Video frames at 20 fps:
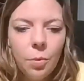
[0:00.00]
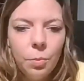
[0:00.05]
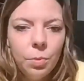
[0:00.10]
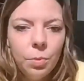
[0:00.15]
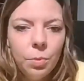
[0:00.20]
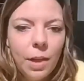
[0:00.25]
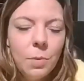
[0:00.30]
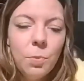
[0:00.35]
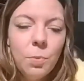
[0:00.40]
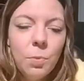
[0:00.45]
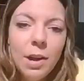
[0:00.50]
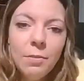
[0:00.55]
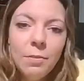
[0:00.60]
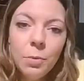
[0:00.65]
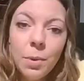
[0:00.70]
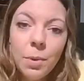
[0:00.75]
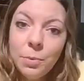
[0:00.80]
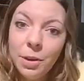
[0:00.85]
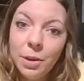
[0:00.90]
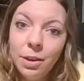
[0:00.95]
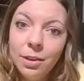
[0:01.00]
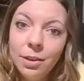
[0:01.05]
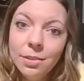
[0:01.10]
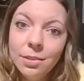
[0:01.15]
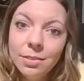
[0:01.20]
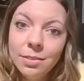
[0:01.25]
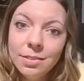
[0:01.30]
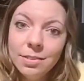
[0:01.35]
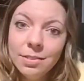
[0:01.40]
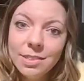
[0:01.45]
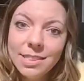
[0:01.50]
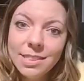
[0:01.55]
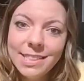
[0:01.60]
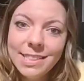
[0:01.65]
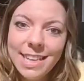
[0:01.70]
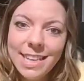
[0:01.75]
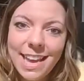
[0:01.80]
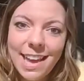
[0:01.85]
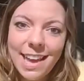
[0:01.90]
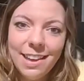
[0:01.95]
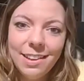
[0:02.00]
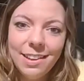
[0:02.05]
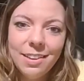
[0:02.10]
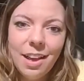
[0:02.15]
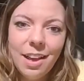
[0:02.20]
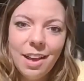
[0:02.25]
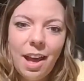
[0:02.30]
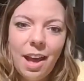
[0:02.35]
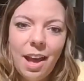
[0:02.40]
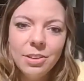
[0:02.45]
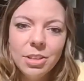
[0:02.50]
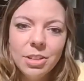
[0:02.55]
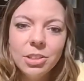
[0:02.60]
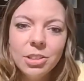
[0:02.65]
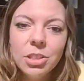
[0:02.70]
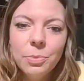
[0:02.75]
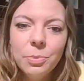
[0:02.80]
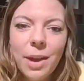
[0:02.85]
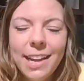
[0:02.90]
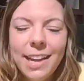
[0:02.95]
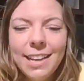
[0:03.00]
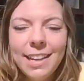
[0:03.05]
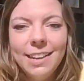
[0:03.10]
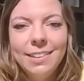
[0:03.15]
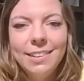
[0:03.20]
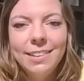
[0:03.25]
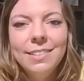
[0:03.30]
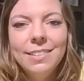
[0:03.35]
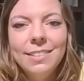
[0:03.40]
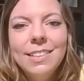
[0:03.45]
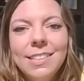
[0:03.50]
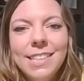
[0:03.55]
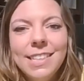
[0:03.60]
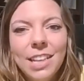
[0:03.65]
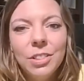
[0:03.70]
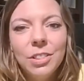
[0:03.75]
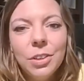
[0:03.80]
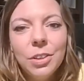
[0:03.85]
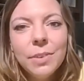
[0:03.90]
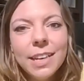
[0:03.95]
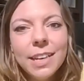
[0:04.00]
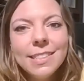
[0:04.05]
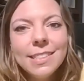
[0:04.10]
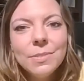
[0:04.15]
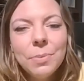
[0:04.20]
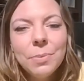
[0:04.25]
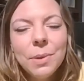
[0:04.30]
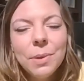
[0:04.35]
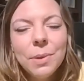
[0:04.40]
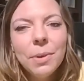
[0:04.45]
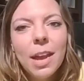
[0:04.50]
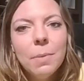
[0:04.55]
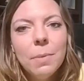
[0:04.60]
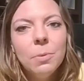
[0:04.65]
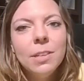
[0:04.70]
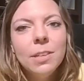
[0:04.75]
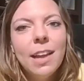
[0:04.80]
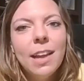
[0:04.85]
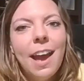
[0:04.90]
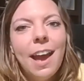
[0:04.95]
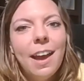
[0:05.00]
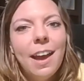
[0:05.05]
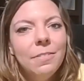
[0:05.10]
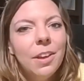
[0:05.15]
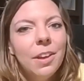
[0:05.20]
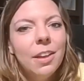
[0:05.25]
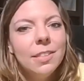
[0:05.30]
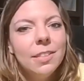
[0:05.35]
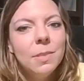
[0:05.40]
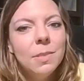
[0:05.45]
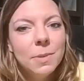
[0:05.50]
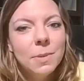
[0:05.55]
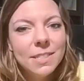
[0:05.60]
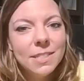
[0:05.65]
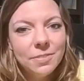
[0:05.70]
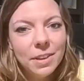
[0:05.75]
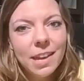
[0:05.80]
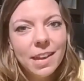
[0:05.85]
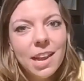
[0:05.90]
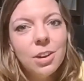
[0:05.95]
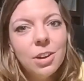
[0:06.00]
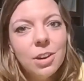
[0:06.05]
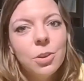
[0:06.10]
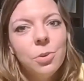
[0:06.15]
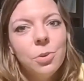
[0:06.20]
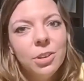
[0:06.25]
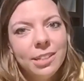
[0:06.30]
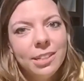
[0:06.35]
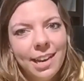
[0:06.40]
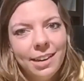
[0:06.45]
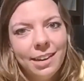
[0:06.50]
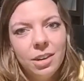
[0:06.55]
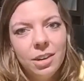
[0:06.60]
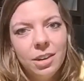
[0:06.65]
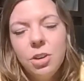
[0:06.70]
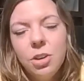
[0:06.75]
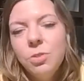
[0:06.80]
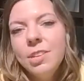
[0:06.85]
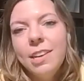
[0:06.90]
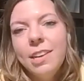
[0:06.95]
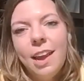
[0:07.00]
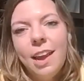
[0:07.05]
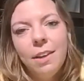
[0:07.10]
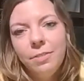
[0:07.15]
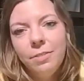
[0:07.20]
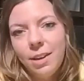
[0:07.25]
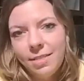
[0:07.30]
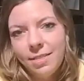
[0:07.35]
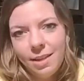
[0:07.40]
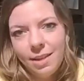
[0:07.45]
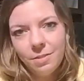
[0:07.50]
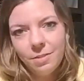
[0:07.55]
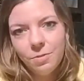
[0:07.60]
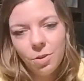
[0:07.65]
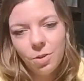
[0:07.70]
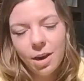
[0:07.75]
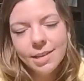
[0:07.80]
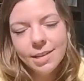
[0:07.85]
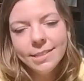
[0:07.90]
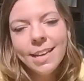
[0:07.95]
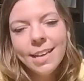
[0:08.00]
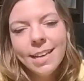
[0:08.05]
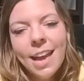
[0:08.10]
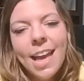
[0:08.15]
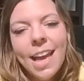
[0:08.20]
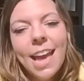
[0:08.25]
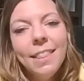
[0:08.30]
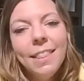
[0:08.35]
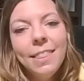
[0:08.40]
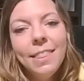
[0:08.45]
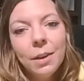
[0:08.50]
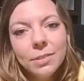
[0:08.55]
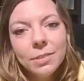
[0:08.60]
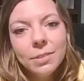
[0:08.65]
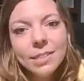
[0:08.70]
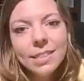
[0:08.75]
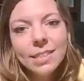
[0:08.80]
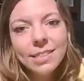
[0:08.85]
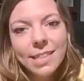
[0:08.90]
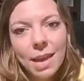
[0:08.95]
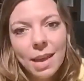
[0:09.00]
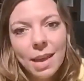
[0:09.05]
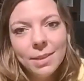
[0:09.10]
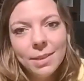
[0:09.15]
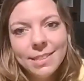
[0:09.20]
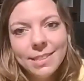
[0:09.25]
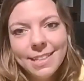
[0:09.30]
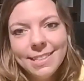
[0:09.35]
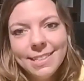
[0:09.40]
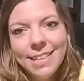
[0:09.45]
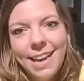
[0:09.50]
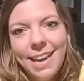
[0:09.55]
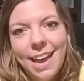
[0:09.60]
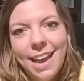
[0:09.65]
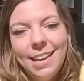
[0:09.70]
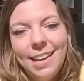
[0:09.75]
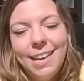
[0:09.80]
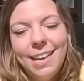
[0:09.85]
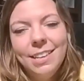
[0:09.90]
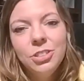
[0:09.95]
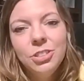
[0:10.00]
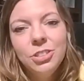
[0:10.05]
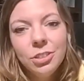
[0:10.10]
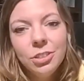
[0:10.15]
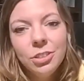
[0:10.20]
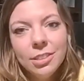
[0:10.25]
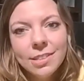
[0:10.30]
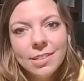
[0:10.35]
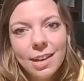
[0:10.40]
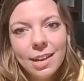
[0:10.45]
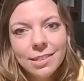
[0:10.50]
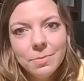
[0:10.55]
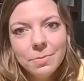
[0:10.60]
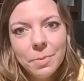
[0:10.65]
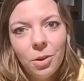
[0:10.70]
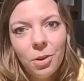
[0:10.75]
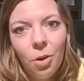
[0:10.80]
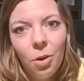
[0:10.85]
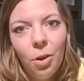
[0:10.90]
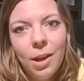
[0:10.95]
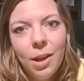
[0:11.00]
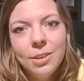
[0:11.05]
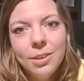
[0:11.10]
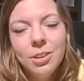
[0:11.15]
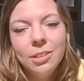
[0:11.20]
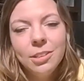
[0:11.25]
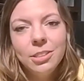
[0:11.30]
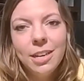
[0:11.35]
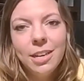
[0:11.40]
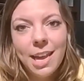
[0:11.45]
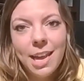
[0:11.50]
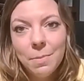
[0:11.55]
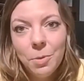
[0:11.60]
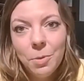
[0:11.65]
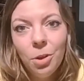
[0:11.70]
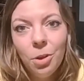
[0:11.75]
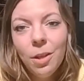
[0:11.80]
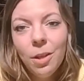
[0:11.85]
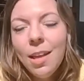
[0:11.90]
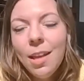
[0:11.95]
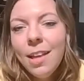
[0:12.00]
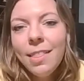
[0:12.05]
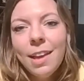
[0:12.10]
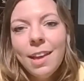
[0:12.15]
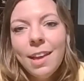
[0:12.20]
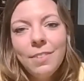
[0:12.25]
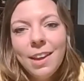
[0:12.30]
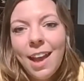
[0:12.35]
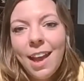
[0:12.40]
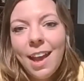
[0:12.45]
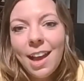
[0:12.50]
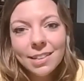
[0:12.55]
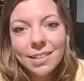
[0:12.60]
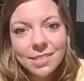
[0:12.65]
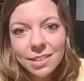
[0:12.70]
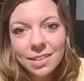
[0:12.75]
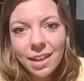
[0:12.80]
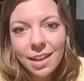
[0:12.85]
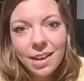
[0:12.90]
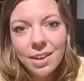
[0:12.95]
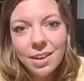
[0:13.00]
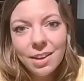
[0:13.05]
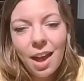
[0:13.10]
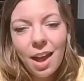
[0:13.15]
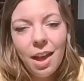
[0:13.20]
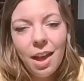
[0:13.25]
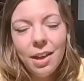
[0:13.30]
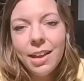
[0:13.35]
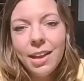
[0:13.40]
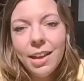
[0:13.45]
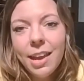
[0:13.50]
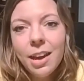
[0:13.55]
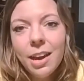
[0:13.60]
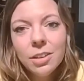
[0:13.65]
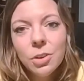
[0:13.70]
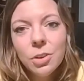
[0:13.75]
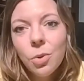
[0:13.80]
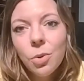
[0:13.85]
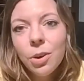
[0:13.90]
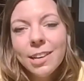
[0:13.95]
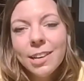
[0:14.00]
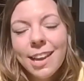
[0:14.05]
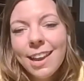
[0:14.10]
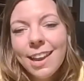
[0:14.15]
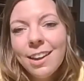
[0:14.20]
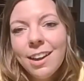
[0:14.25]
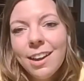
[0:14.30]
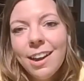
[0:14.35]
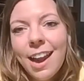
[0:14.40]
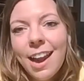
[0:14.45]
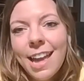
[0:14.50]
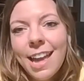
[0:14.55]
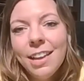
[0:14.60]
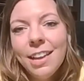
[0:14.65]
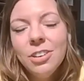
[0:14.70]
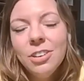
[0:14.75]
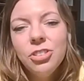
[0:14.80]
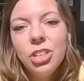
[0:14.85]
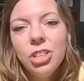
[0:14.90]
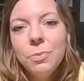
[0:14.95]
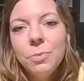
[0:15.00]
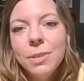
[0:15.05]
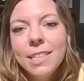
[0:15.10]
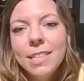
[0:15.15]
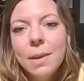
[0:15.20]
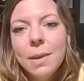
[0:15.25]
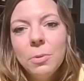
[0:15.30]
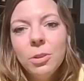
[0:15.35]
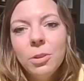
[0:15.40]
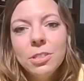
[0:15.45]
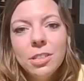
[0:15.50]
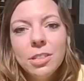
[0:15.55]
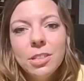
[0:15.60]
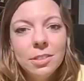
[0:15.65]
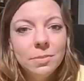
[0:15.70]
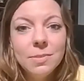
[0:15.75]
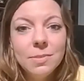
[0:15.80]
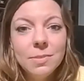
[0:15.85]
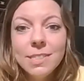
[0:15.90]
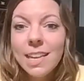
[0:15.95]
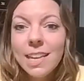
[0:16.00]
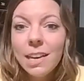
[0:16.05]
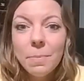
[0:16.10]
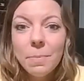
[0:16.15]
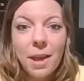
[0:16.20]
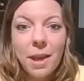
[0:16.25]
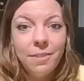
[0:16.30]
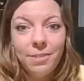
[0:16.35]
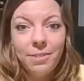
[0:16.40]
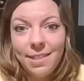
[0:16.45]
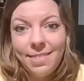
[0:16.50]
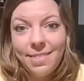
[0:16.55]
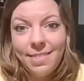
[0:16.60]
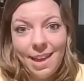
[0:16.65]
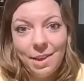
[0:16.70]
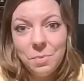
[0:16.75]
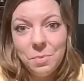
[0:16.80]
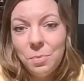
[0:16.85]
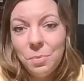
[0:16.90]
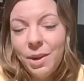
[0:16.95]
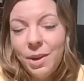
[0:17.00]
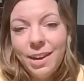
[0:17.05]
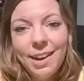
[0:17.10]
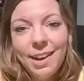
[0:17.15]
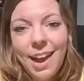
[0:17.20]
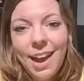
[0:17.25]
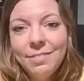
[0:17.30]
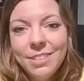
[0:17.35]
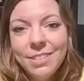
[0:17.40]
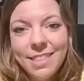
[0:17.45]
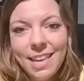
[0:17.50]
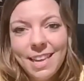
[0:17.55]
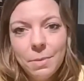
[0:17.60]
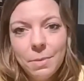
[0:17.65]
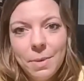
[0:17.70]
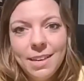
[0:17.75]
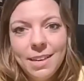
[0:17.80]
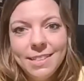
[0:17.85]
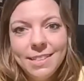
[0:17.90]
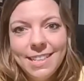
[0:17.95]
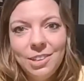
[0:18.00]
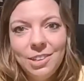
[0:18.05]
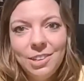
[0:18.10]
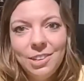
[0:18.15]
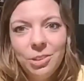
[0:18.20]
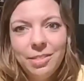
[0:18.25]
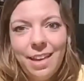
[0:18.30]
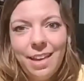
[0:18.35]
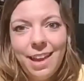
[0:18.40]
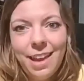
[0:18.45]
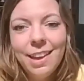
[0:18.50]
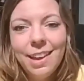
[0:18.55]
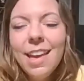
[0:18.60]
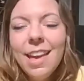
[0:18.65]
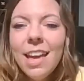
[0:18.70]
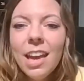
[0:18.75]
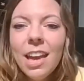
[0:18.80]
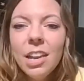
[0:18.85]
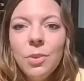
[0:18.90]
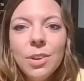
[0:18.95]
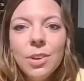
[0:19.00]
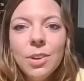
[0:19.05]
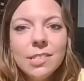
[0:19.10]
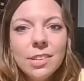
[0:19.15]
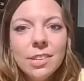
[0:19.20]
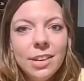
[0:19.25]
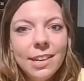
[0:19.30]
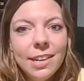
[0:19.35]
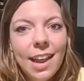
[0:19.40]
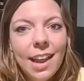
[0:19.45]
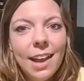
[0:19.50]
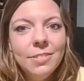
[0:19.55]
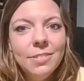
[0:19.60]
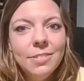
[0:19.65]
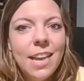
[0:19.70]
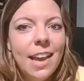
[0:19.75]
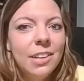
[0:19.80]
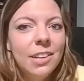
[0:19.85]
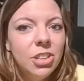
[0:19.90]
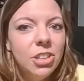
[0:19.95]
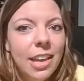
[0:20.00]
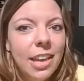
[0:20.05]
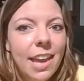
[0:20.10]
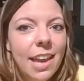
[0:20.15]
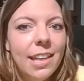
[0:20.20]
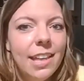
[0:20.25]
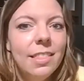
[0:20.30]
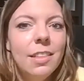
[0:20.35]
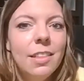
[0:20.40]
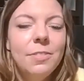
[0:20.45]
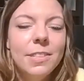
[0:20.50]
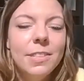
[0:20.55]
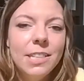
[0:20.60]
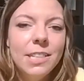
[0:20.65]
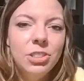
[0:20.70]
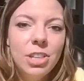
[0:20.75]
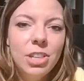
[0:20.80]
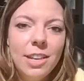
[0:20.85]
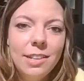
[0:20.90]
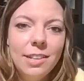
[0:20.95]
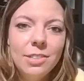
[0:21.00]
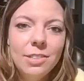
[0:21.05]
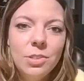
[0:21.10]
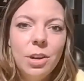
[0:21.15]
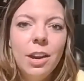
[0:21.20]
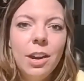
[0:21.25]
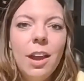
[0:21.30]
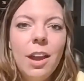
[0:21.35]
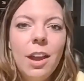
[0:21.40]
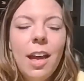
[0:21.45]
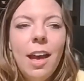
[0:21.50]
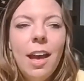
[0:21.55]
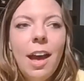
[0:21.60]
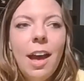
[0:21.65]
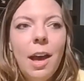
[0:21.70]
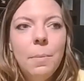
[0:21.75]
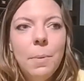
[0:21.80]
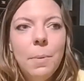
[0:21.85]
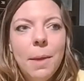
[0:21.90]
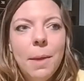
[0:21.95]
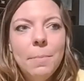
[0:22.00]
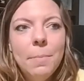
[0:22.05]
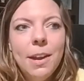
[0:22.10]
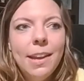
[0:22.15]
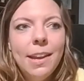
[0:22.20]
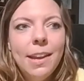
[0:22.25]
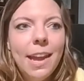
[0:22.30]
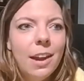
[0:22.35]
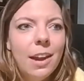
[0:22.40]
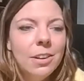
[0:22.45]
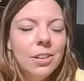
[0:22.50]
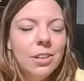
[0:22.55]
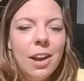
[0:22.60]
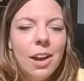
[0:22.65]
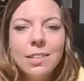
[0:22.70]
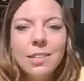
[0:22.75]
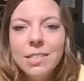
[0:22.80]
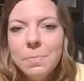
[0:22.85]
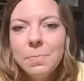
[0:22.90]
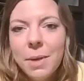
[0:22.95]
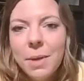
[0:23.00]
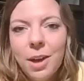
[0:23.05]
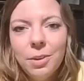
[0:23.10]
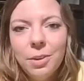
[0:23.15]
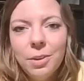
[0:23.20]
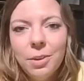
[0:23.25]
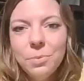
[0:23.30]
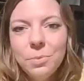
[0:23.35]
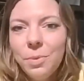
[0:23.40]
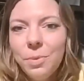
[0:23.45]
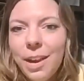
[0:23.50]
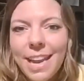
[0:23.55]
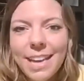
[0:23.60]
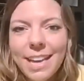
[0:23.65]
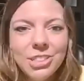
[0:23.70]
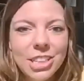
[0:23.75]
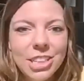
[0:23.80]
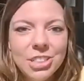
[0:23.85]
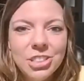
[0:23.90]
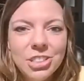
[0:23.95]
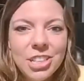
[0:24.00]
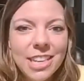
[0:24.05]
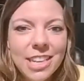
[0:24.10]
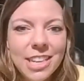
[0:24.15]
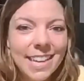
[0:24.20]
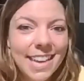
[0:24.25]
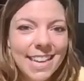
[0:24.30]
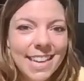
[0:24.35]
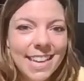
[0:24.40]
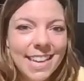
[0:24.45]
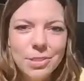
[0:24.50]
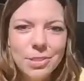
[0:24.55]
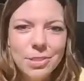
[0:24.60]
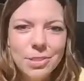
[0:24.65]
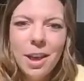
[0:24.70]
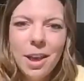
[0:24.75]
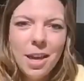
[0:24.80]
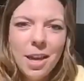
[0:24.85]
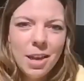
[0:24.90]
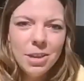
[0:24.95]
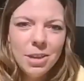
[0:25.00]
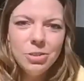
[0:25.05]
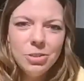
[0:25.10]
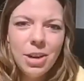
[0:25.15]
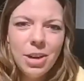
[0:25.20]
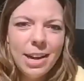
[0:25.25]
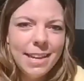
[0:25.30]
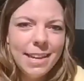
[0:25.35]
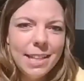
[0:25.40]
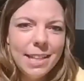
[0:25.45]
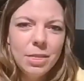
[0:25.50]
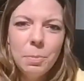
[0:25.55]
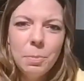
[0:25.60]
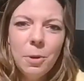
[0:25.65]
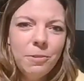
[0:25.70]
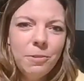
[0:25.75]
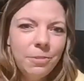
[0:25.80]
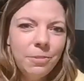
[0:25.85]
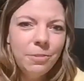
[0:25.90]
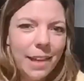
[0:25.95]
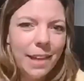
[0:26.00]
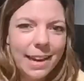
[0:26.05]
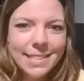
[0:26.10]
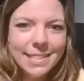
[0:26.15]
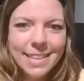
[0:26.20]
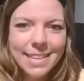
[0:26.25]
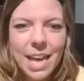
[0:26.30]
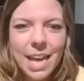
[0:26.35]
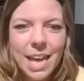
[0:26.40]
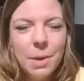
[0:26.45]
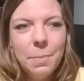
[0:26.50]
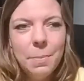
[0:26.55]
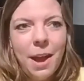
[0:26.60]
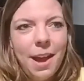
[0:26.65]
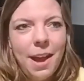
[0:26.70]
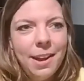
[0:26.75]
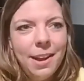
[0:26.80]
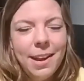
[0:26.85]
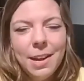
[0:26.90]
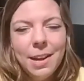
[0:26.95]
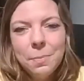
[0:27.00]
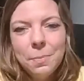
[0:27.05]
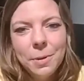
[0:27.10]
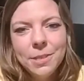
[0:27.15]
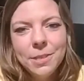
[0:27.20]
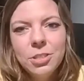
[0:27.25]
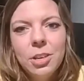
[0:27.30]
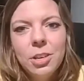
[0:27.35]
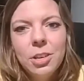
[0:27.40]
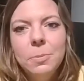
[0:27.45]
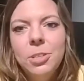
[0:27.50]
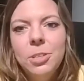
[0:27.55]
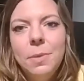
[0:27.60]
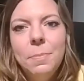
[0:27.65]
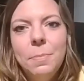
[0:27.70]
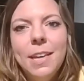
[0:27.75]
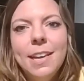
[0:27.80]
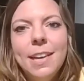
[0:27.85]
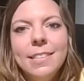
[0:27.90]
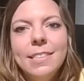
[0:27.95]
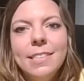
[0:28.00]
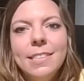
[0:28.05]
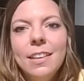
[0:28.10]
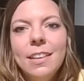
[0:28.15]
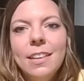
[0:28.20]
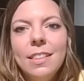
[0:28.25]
like whenever we were seeing Dr. White in St. Louis, we were able to have a specific care coordinator who did everything for us. And that was the same with Cincinnati Children's Hospital and Dr. Hammill. They have an excellent care coordinator, and she was able to set up everything. We didn't have to think about a single thing. And you also didn't have to educate the physicians or primary care docs about what HHT is, or try to get the prophylactic antibiotic prescription, because